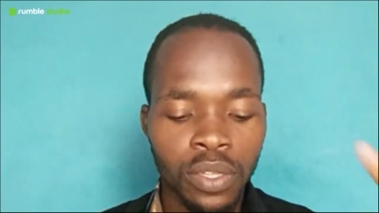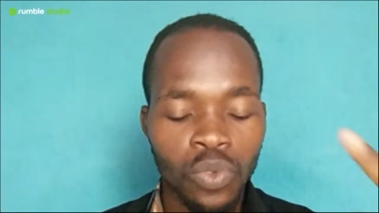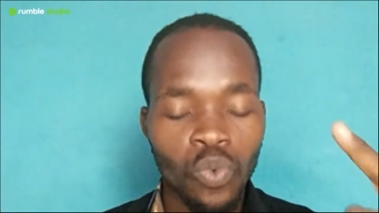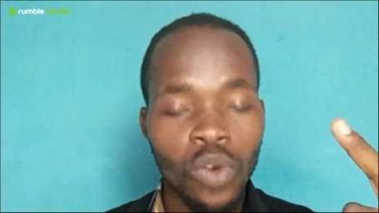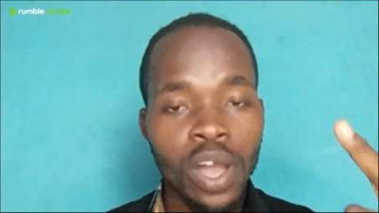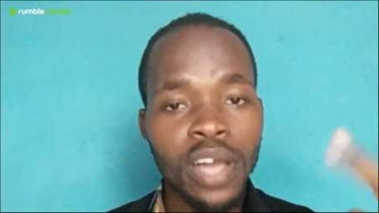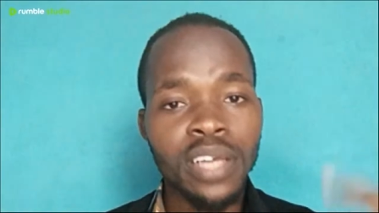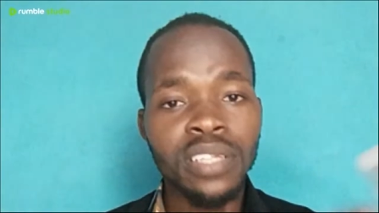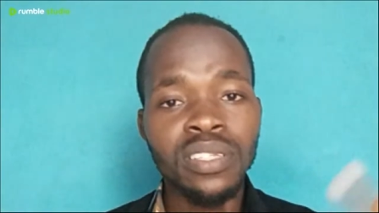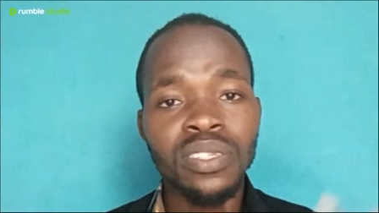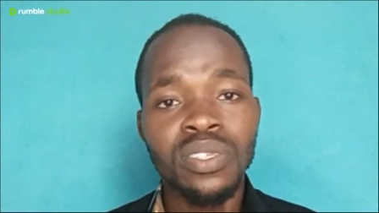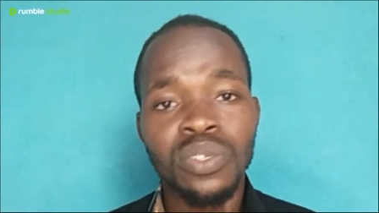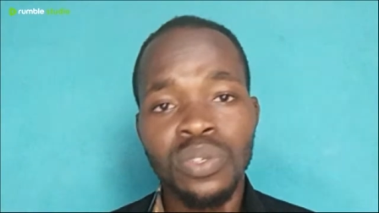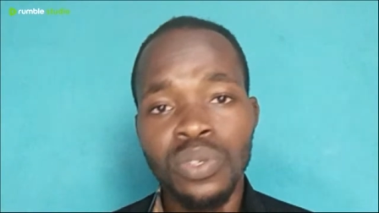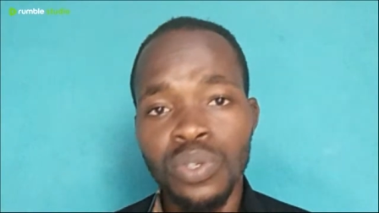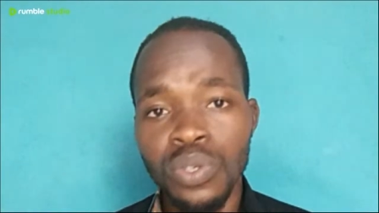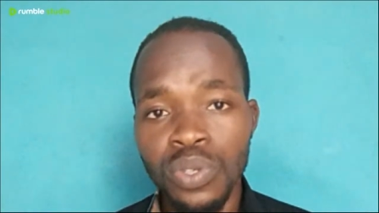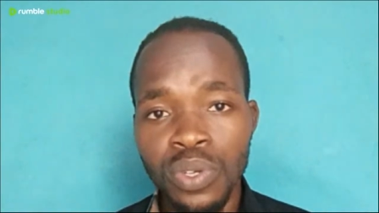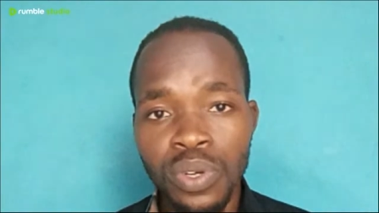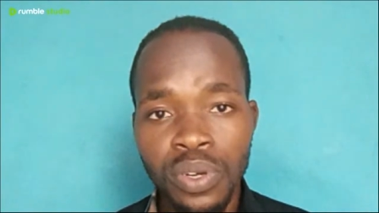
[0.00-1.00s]
one,
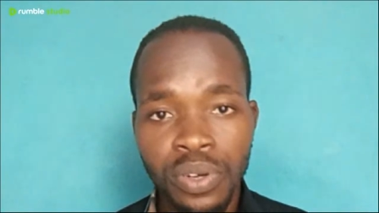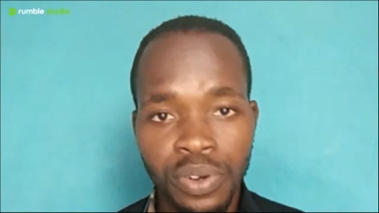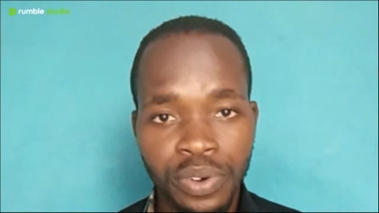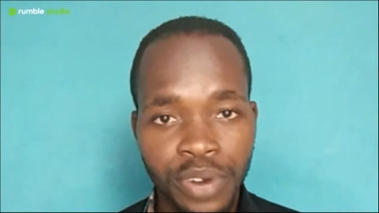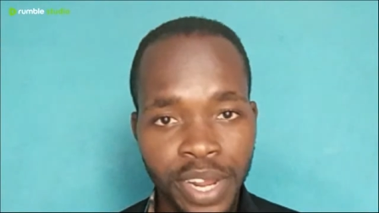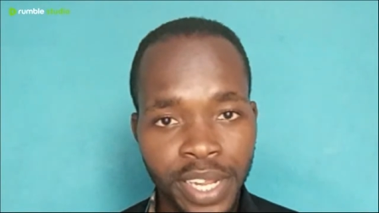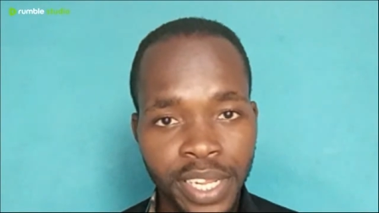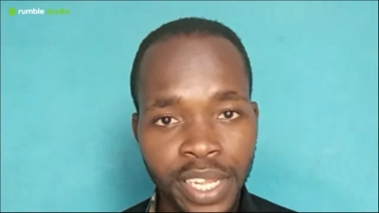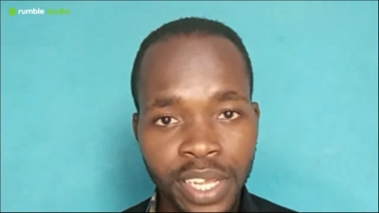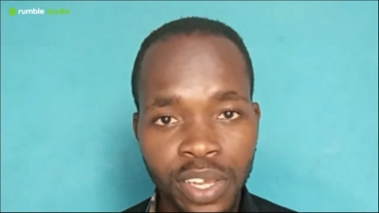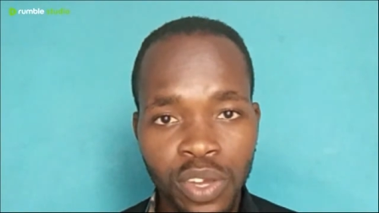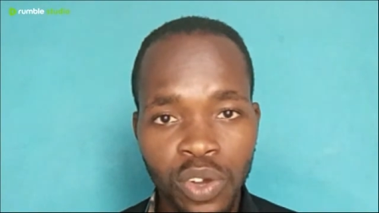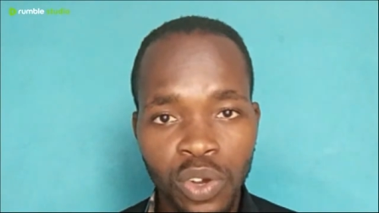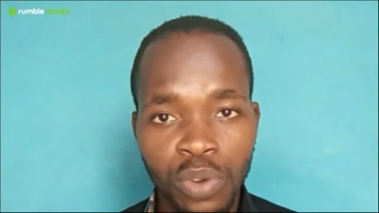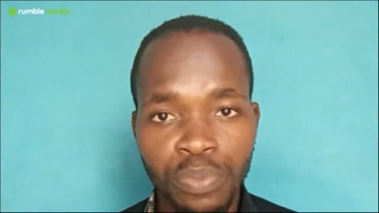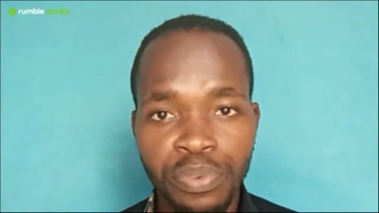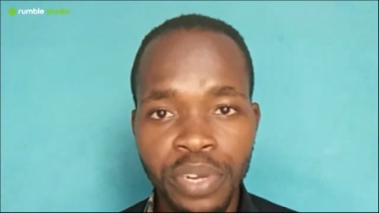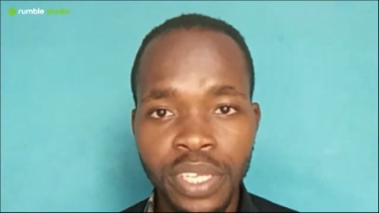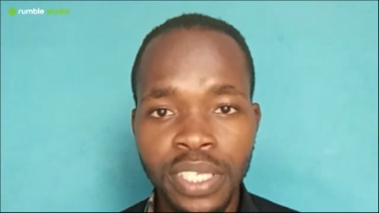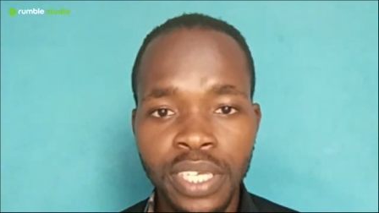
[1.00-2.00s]
two, ready,
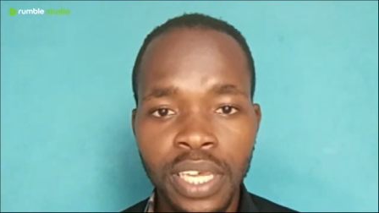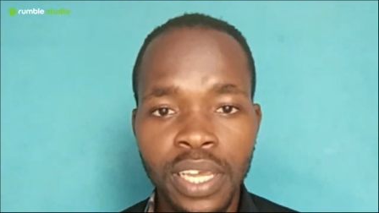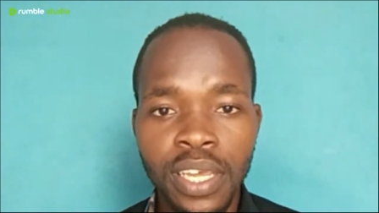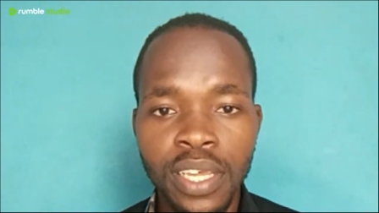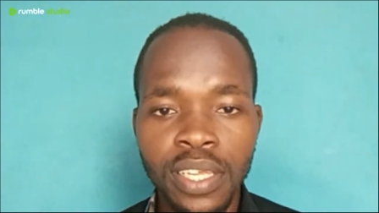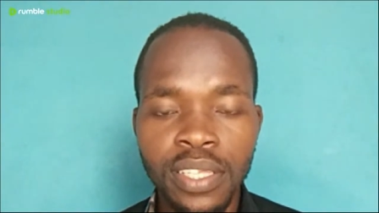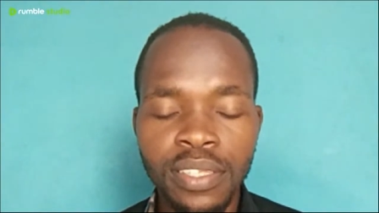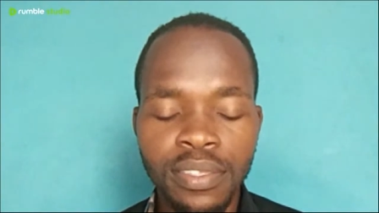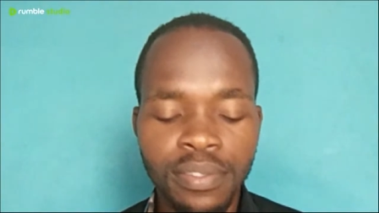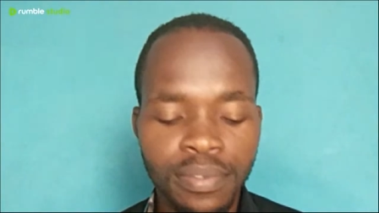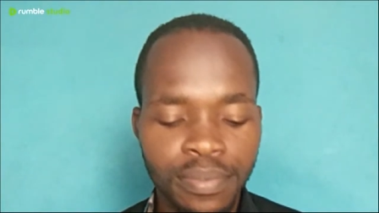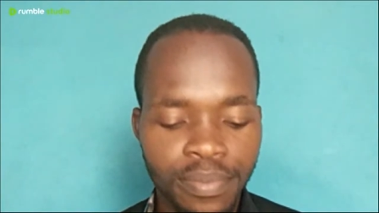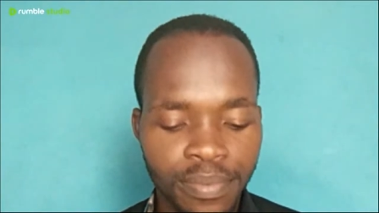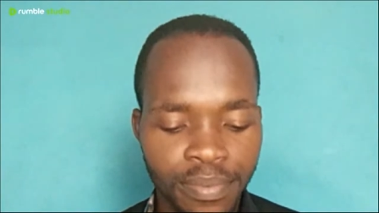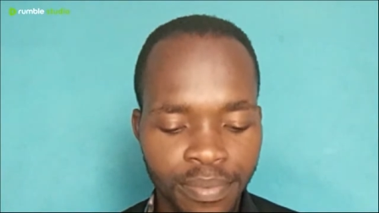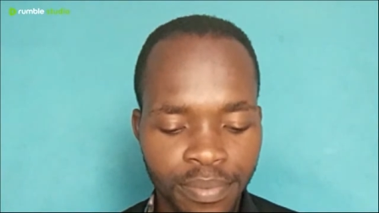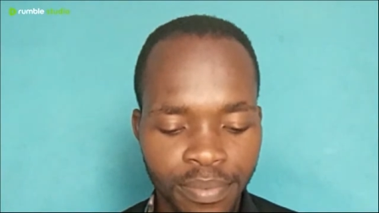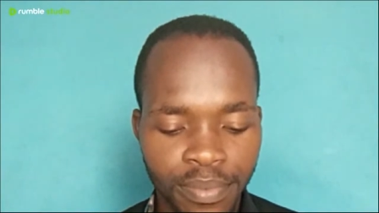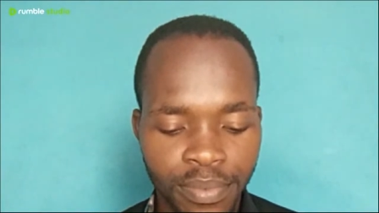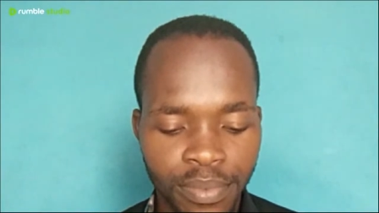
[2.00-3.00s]
go. Breathe
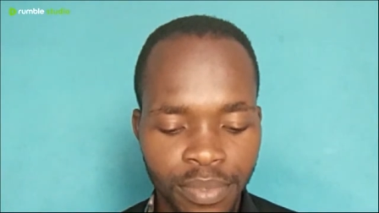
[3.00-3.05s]
in.